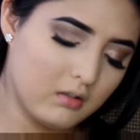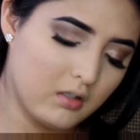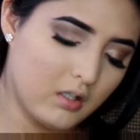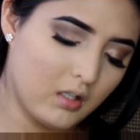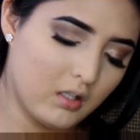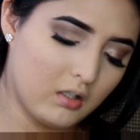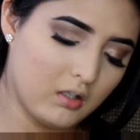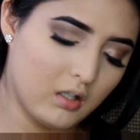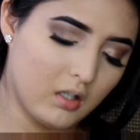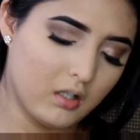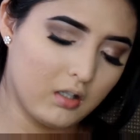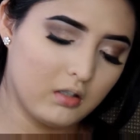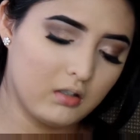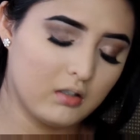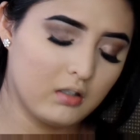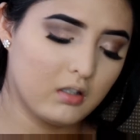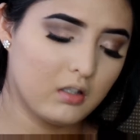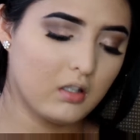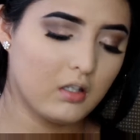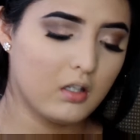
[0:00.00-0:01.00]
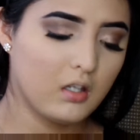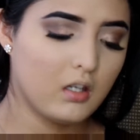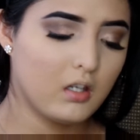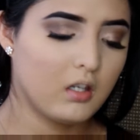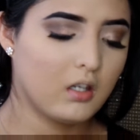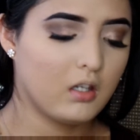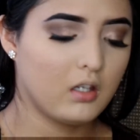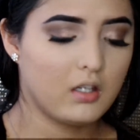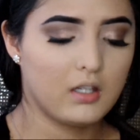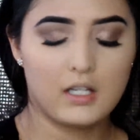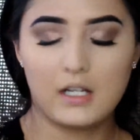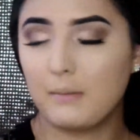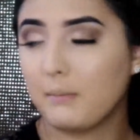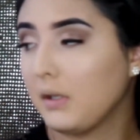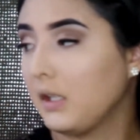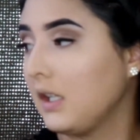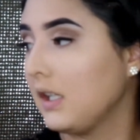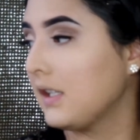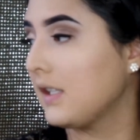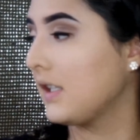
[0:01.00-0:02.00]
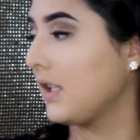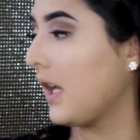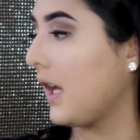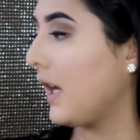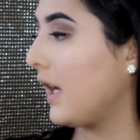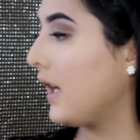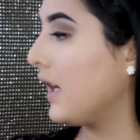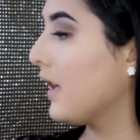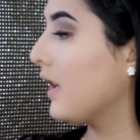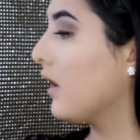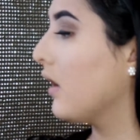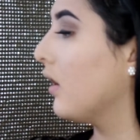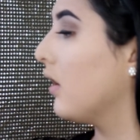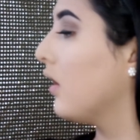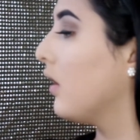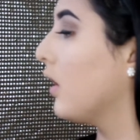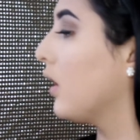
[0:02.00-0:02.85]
not a lot. And I'm gonna take,